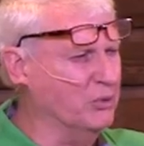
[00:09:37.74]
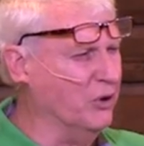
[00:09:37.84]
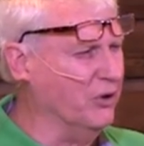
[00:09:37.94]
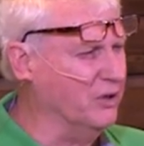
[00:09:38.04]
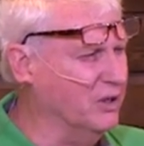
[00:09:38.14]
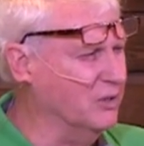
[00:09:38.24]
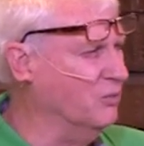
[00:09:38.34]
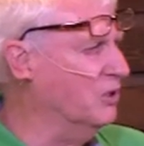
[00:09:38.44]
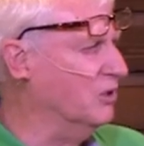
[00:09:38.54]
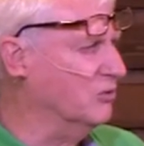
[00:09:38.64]

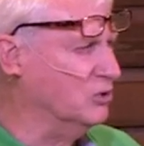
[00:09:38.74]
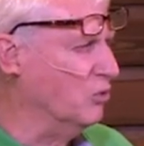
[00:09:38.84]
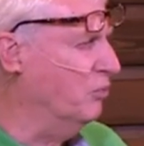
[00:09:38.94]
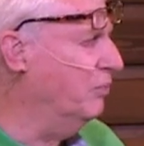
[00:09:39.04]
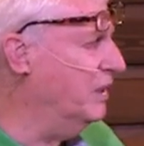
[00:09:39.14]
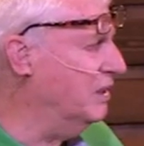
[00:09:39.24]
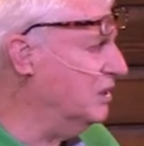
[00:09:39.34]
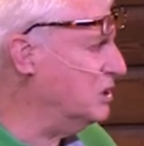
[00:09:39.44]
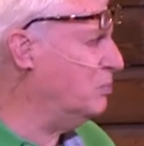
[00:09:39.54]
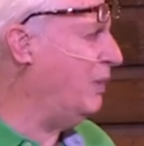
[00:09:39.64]
burden with a
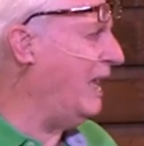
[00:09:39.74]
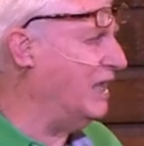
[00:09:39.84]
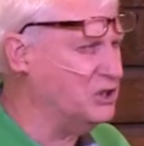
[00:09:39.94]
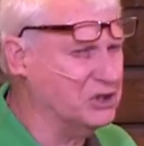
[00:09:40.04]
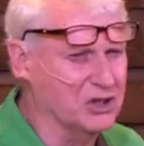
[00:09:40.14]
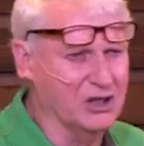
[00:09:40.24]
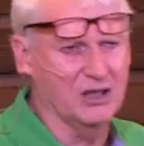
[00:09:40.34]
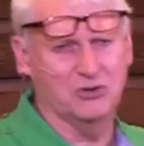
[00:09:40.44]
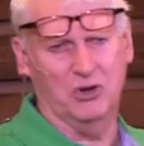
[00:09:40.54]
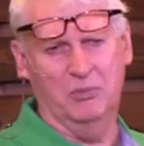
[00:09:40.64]
tremendous passion,
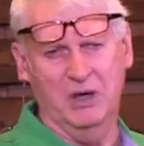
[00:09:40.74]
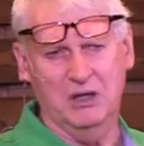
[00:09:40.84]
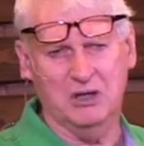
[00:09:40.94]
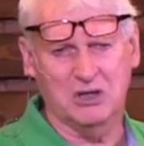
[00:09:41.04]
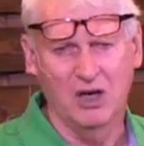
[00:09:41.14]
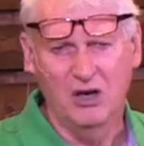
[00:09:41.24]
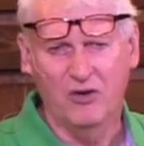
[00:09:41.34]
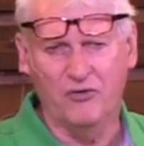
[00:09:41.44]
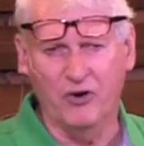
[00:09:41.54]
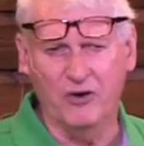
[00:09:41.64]
a tremendous
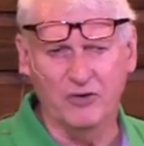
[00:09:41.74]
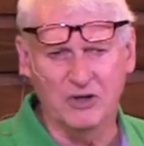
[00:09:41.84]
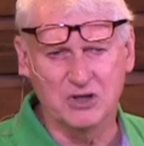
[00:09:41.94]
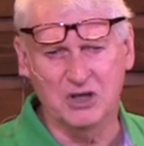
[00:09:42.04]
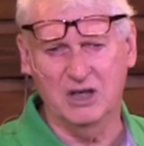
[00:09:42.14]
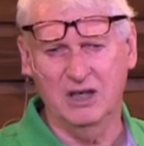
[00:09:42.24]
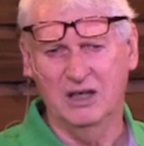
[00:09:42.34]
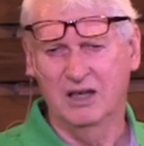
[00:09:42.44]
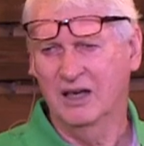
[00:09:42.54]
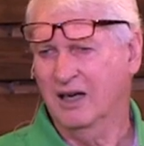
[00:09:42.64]
fervency
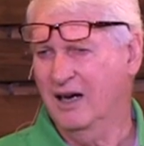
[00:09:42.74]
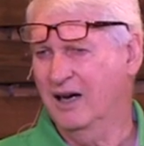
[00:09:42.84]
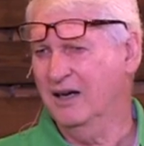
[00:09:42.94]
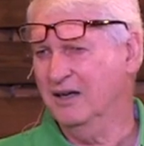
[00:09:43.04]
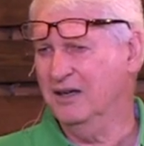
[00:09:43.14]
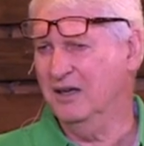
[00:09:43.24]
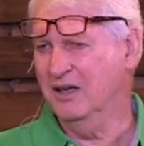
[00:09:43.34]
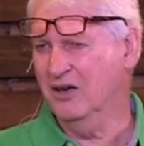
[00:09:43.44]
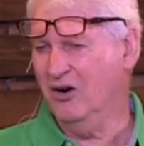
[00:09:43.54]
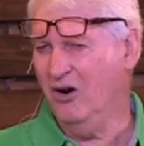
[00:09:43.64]

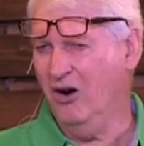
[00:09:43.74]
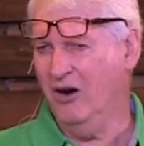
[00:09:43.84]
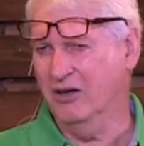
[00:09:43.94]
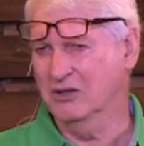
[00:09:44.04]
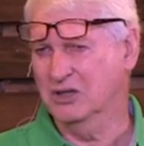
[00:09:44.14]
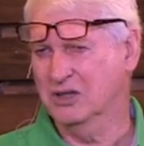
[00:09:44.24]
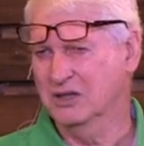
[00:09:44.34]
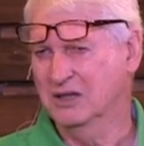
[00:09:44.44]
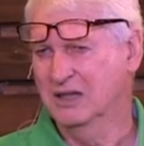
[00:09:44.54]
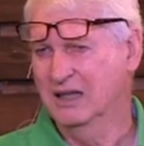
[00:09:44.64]
in our hearts.
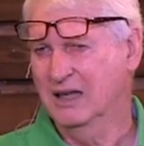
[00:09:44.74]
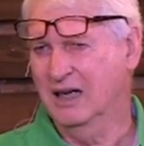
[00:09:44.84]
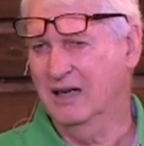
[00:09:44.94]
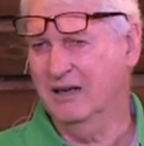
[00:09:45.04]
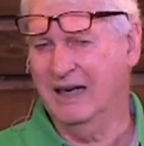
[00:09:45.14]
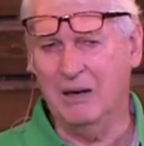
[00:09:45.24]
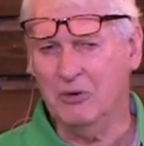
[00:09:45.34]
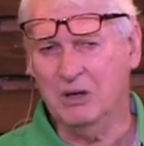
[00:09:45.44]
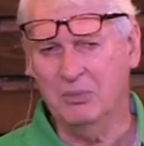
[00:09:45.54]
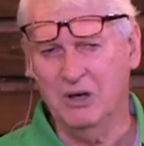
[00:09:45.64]
And I
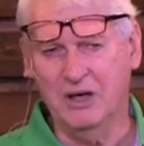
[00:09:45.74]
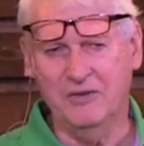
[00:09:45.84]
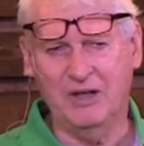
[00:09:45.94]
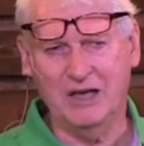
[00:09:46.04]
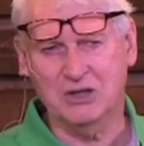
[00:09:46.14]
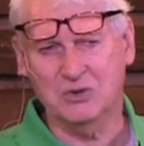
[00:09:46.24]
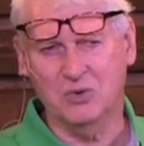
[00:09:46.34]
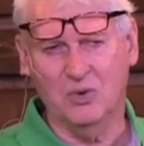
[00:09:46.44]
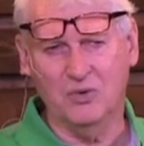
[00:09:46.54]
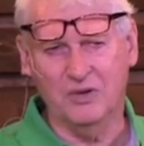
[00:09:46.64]
really believe
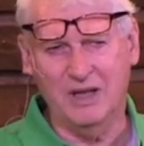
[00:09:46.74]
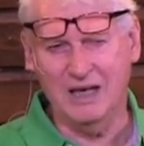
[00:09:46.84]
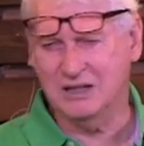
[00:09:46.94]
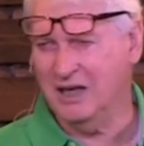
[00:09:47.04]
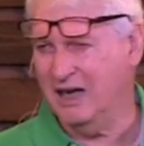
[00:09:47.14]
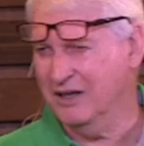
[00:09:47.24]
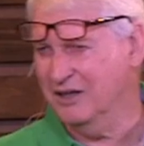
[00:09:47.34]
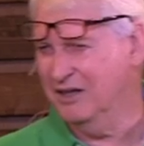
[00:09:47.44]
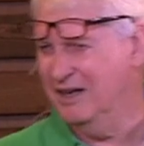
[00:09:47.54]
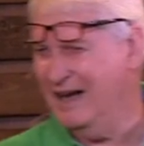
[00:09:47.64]
that's kind of
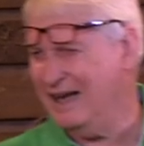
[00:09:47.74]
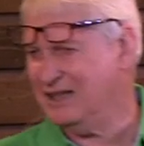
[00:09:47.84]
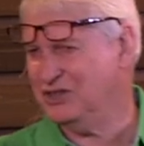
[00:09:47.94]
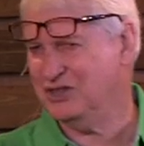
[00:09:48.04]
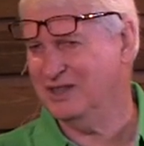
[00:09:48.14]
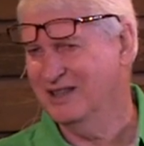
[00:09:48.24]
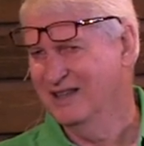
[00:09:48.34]
the next